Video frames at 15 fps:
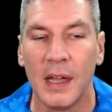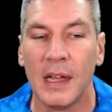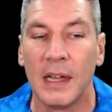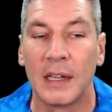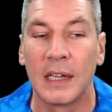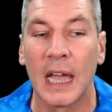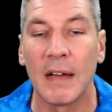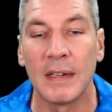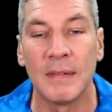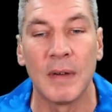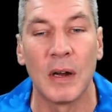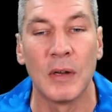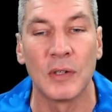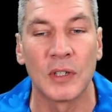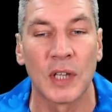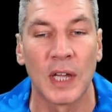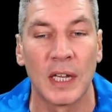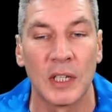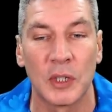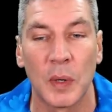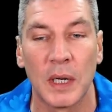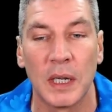Carolyn Rose is saying
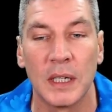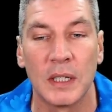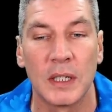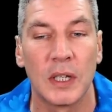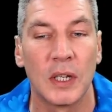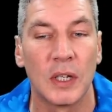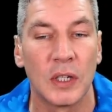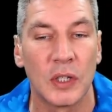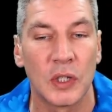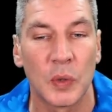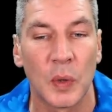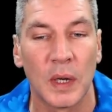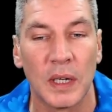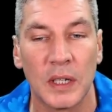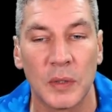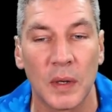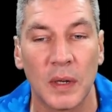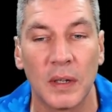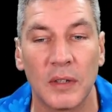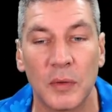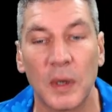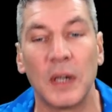
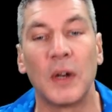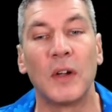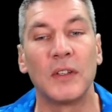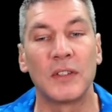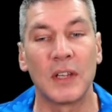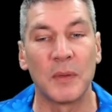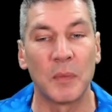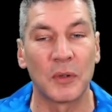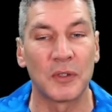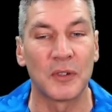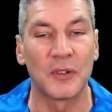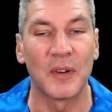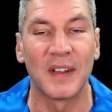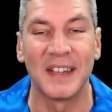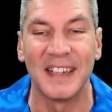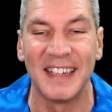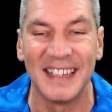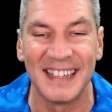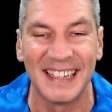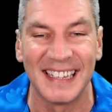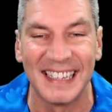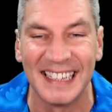2019 wasn't great
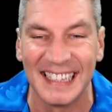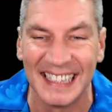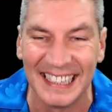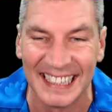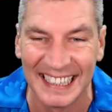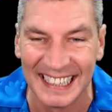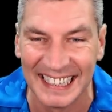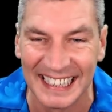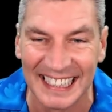either.